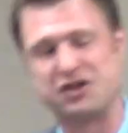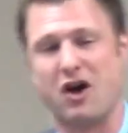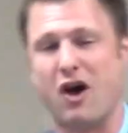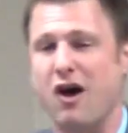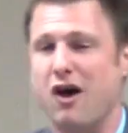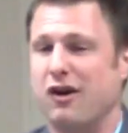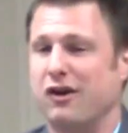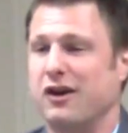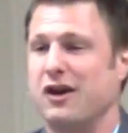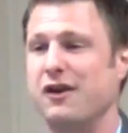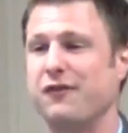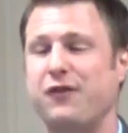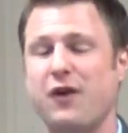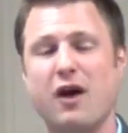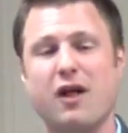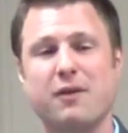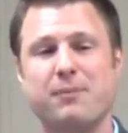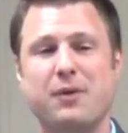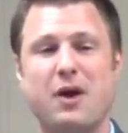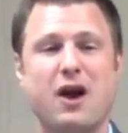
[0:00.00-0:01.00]
all going to
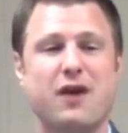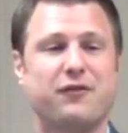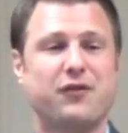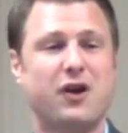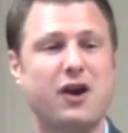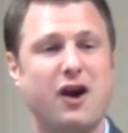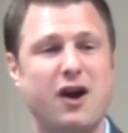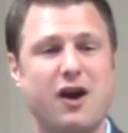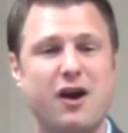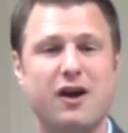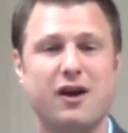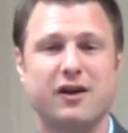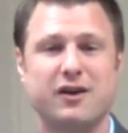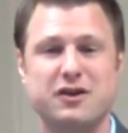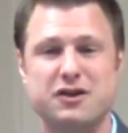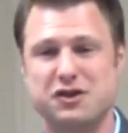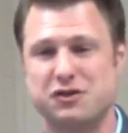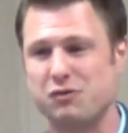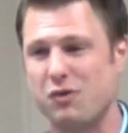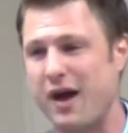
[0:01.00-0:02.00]
fall apart for her.
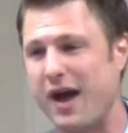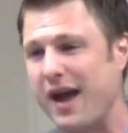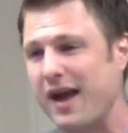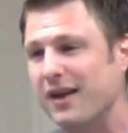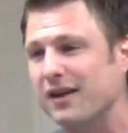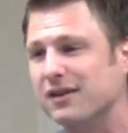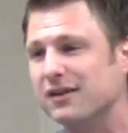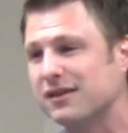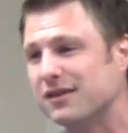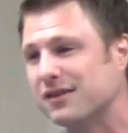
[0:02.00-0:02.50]
You just wait.